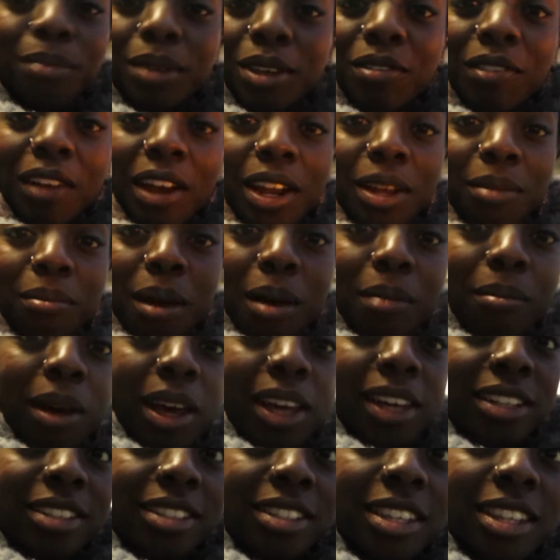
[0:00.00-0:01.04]
me riding my
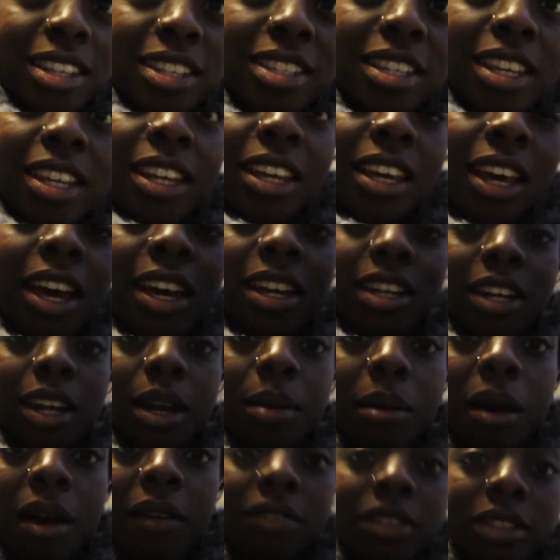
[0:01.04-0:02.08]
bike into the city. I ended
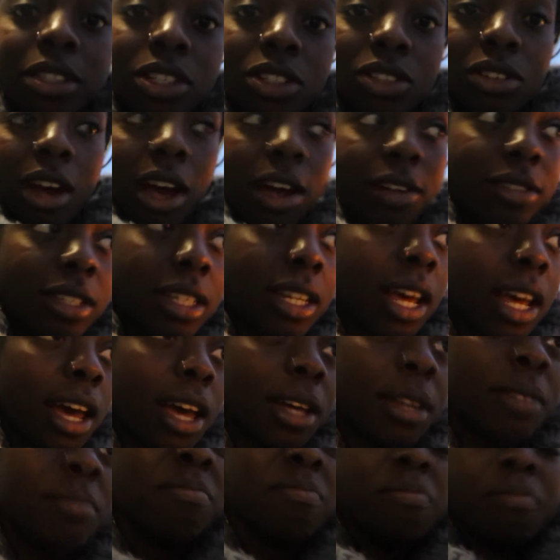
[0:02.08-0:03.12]
up having to drive
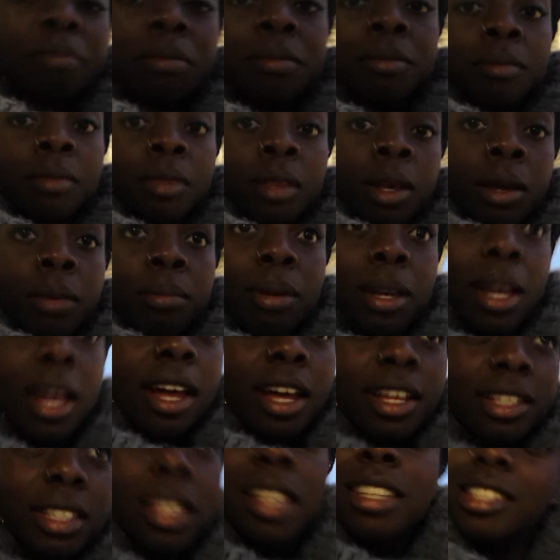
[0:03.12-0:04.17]
today
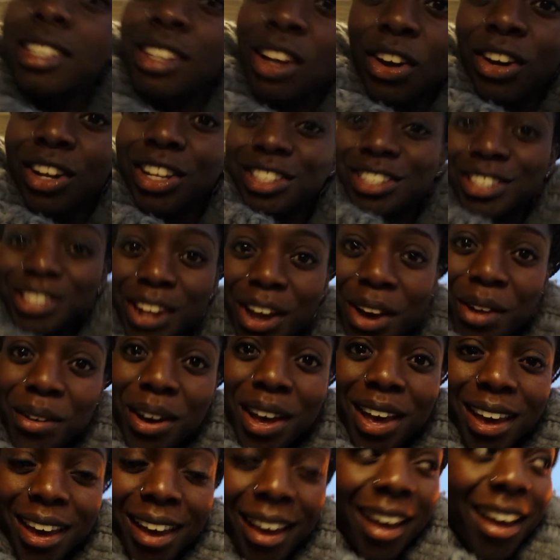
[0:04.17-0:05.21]
because it started
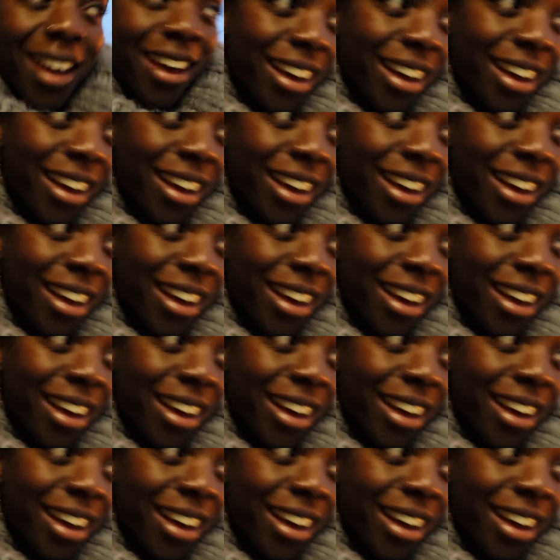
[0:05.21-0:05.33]
snowing.